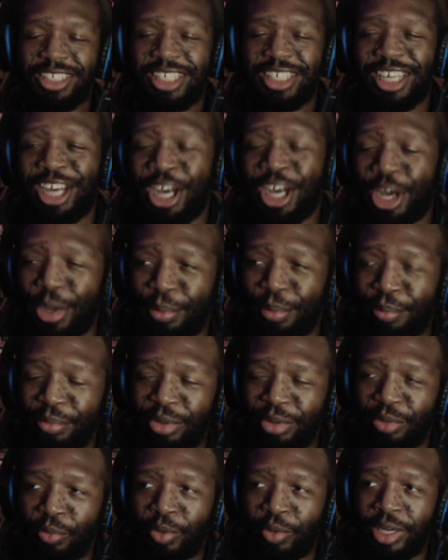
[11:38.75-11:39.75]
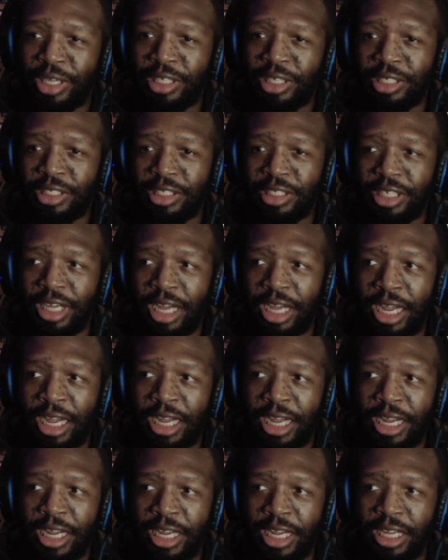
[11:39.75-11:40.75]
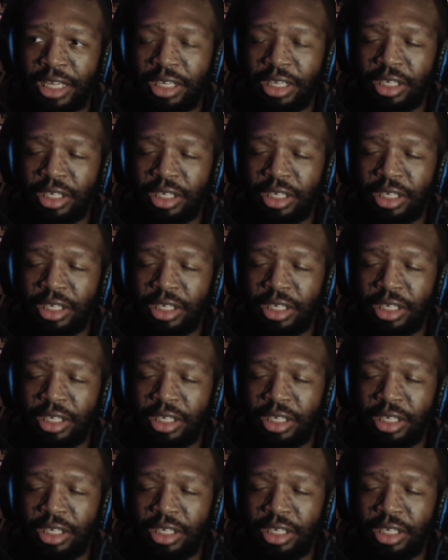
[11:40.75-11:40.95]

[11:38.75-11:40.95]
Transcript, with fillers: Um, well, I,